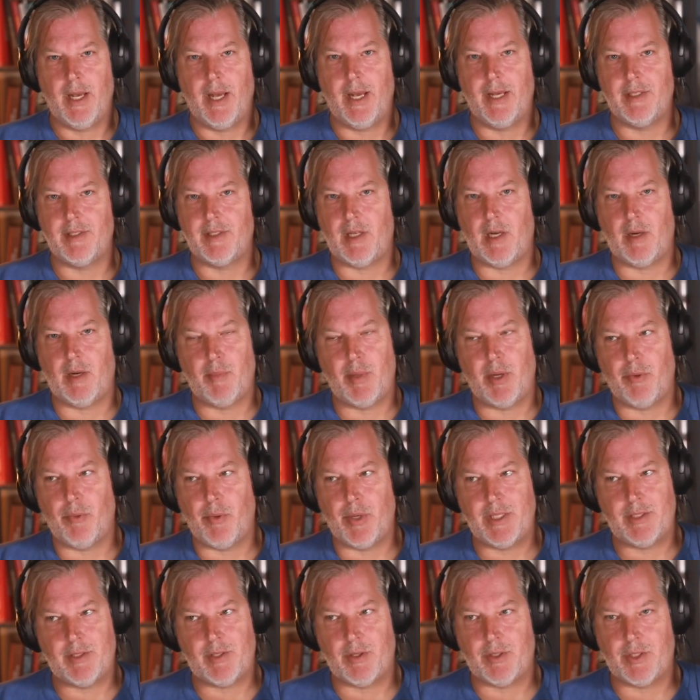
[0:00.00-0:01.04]
Has there been
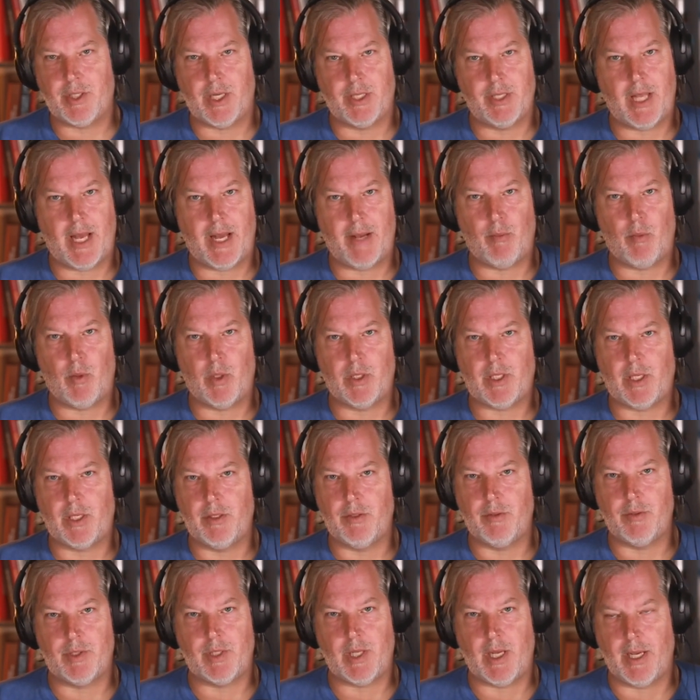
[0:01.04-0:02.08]
research on that? What
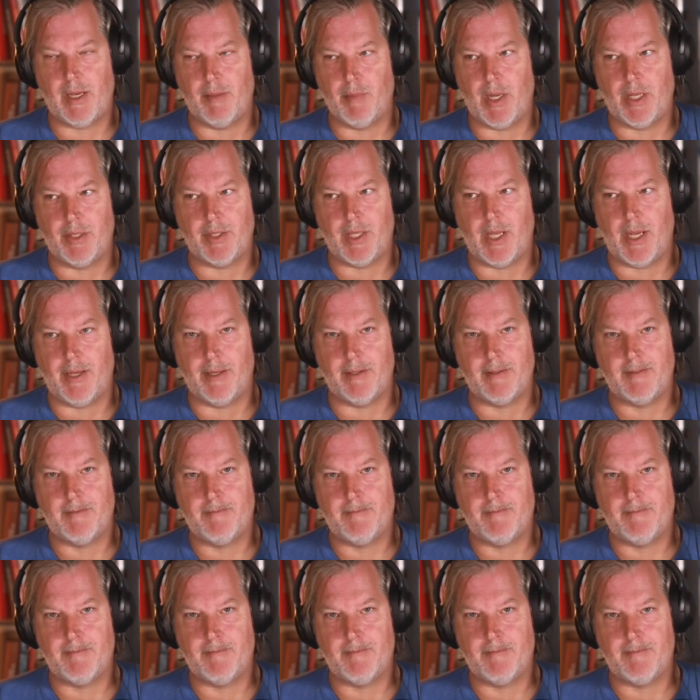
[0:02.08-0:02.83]
can you say about that?